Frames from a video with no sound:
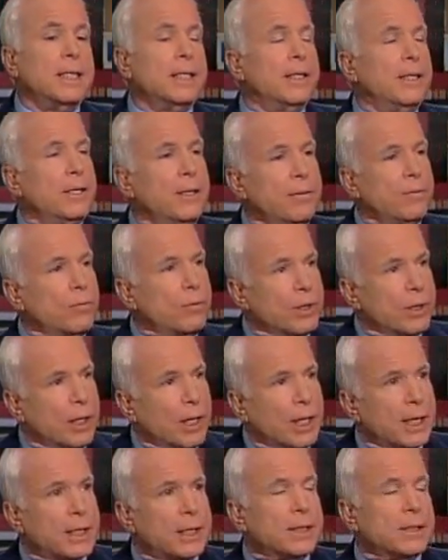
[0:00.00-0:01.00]
then we're
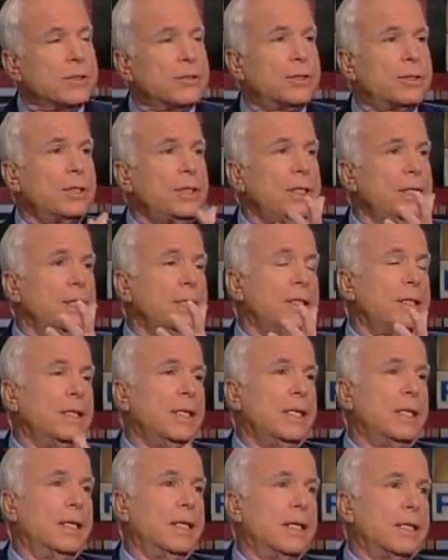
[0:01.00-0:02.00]
not going to see
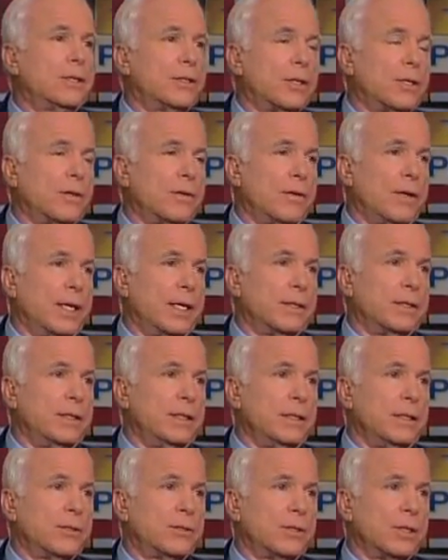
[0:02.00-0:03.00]
a turnaround
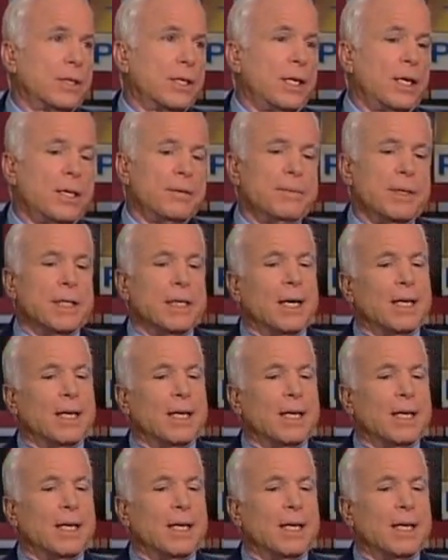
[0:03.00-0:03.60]
in this economy.